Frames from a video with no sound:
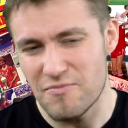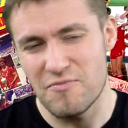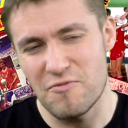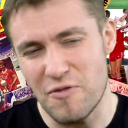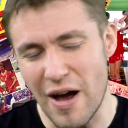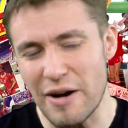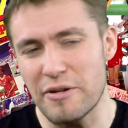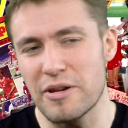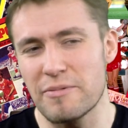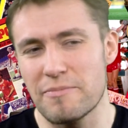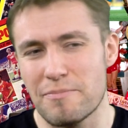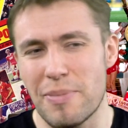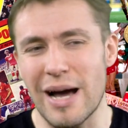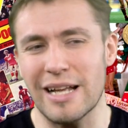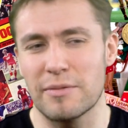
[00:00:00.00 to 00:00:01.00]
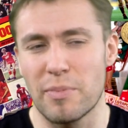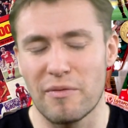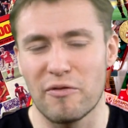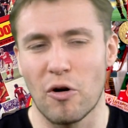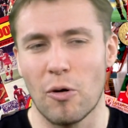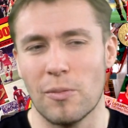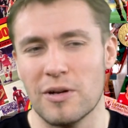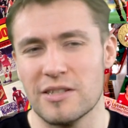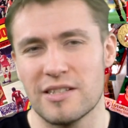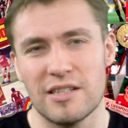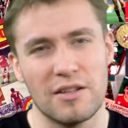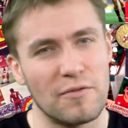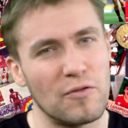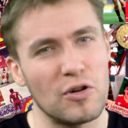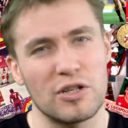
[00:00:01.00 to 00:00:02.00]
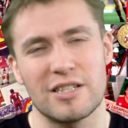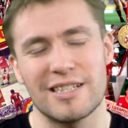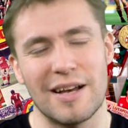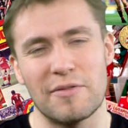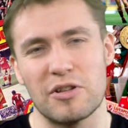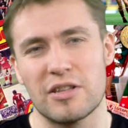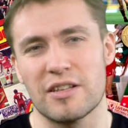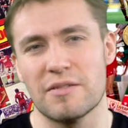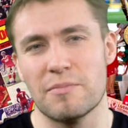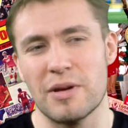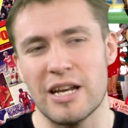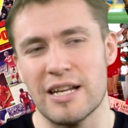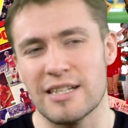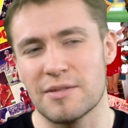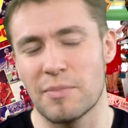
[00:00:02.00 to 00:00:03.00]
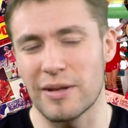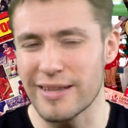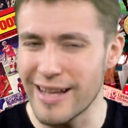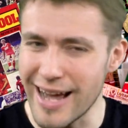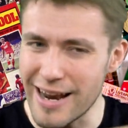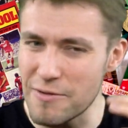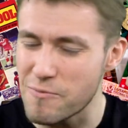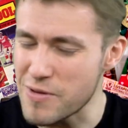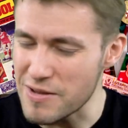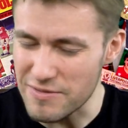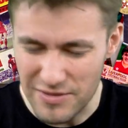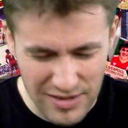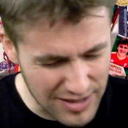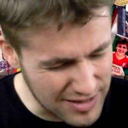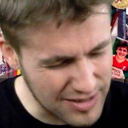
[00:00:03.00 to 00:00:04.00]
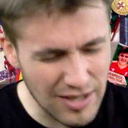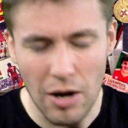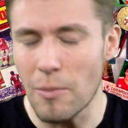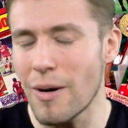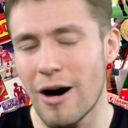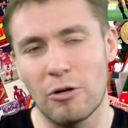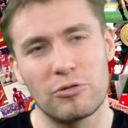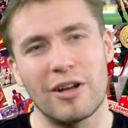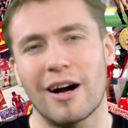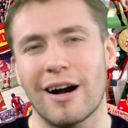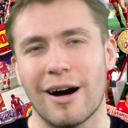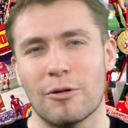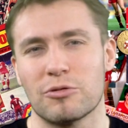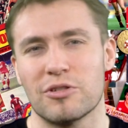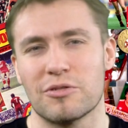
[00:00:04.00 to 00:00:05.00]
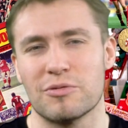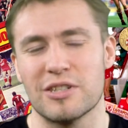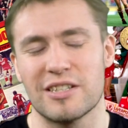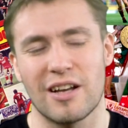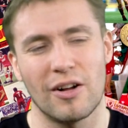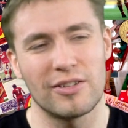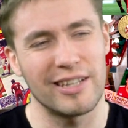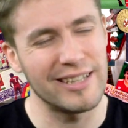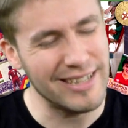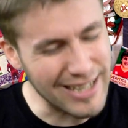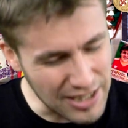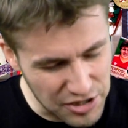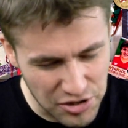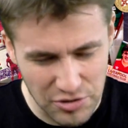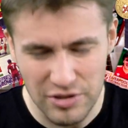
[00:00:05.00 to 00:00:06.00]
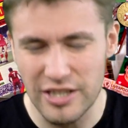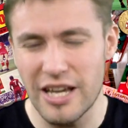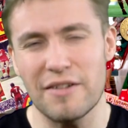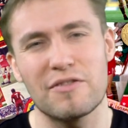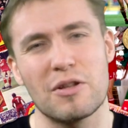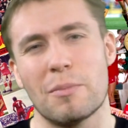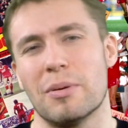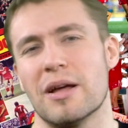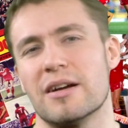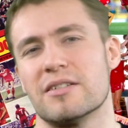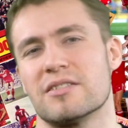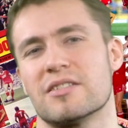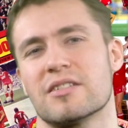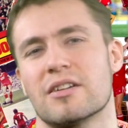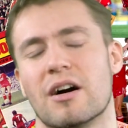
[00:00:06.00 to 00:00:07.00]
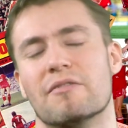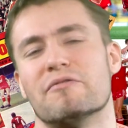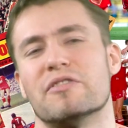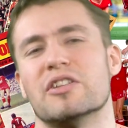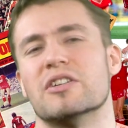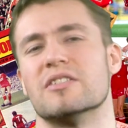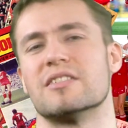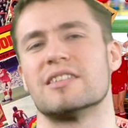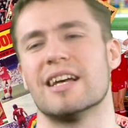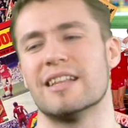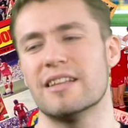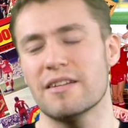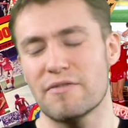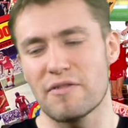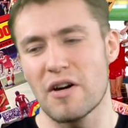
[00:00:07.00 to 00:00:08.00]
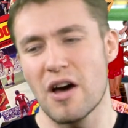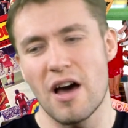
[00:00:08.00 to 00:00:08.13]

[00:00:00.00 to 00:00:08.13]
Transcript: very bad performance in the first 70 minutes but then we somehow dug out the result and that should give the players the confidence and if